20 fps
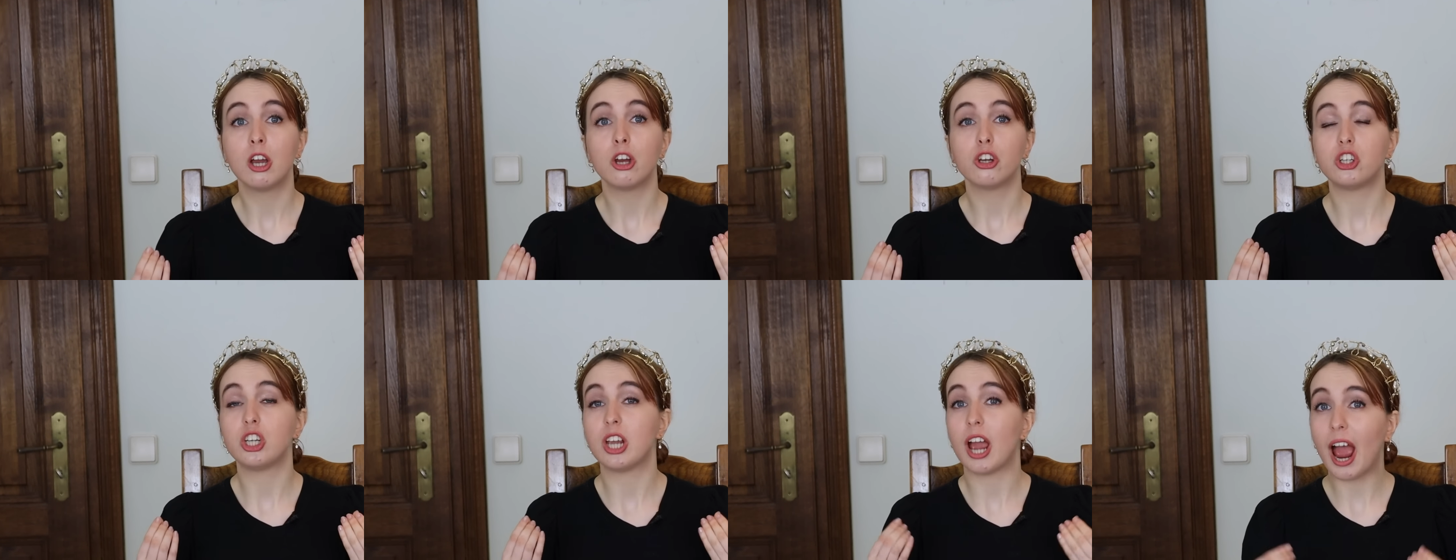
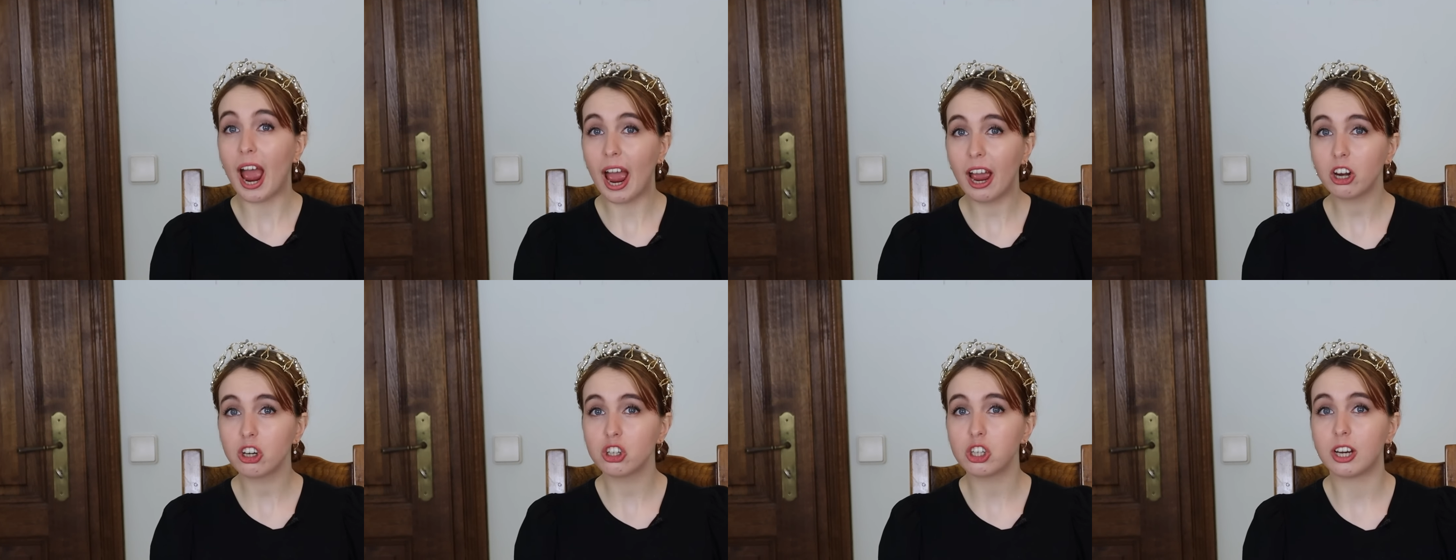she
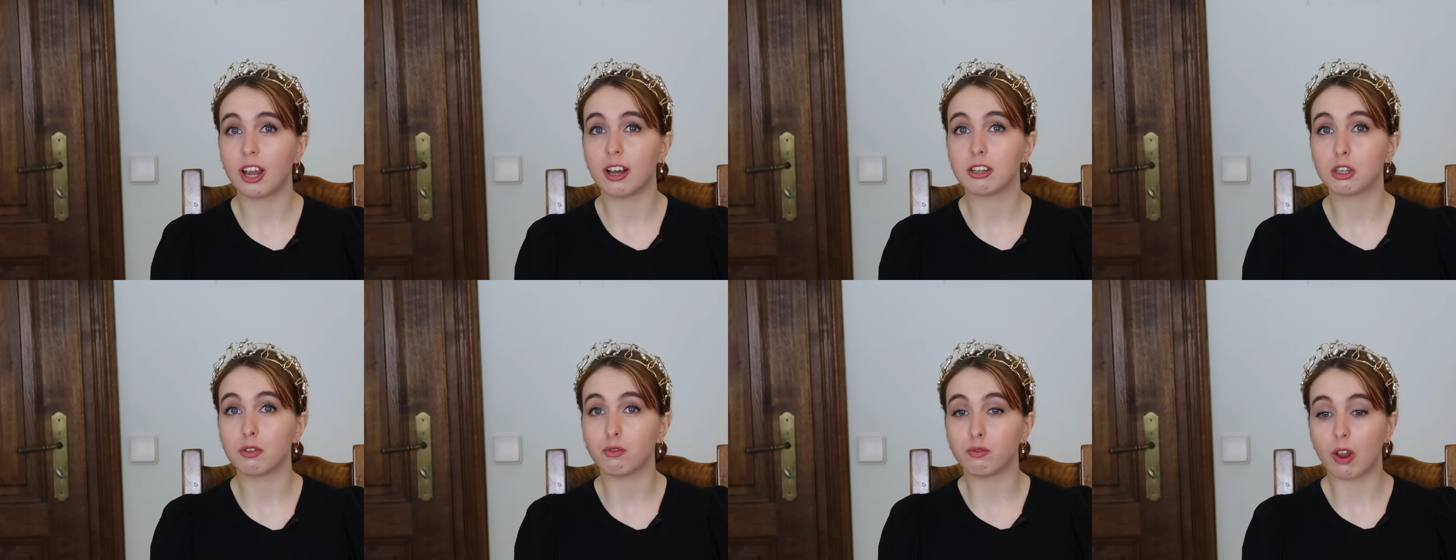actually
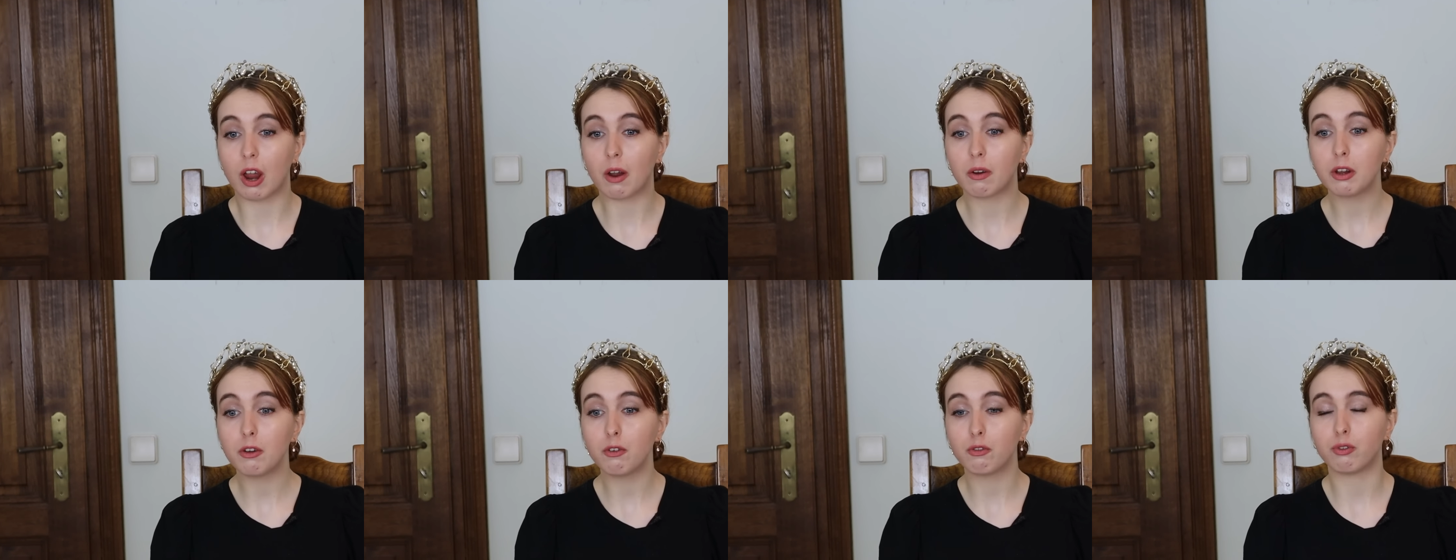has a
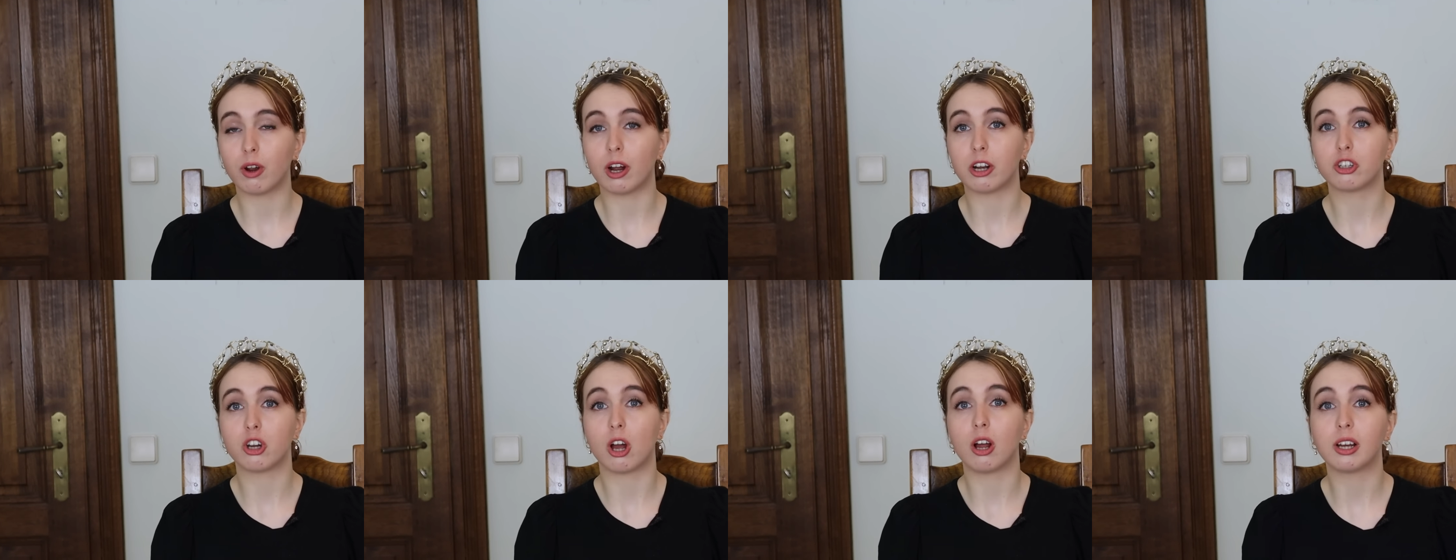very
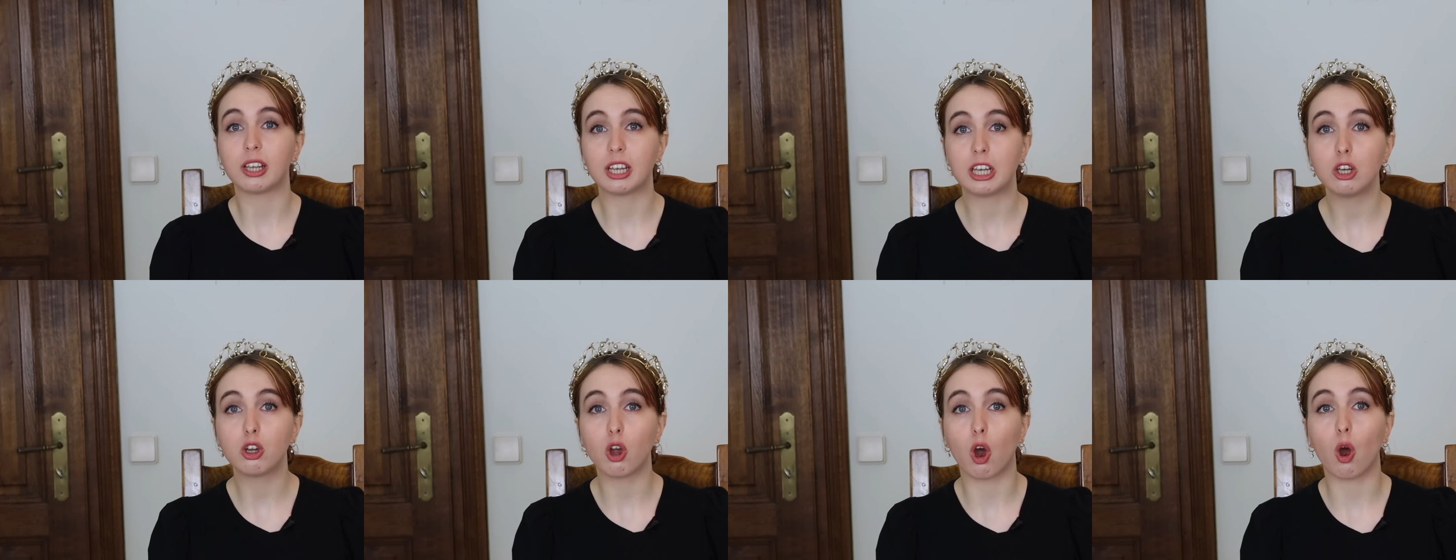fragile
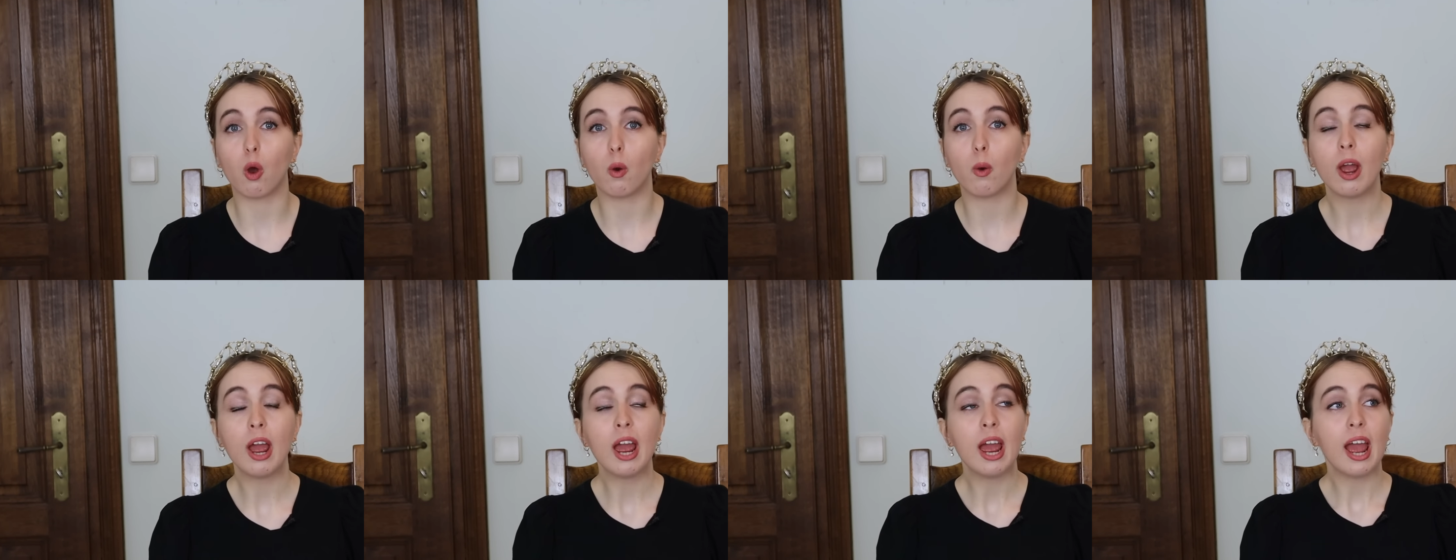
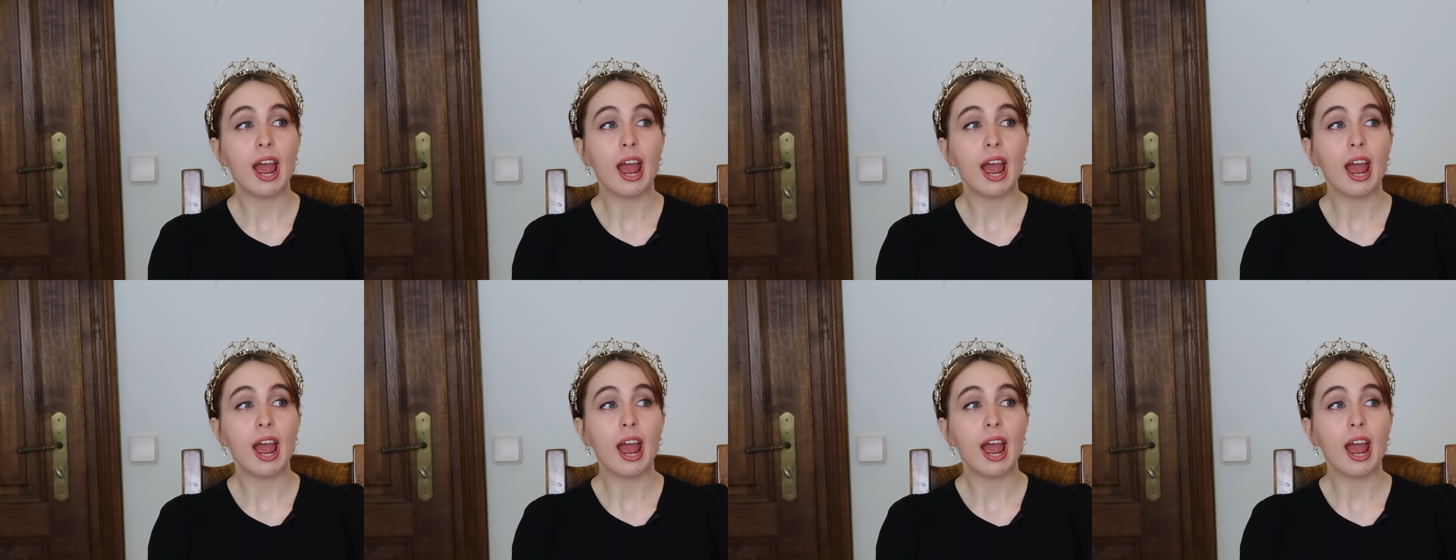ego